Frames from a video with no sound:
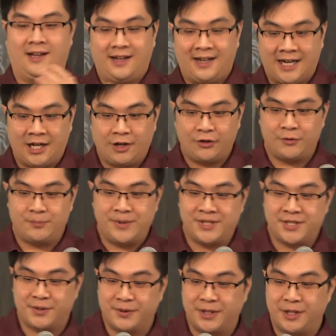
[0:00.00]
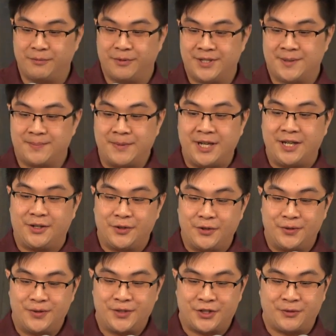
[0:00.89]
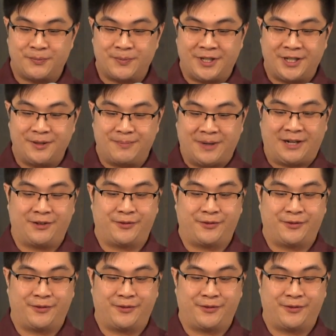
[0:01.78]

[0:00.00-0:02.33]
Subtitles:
how the mystery was made known to me by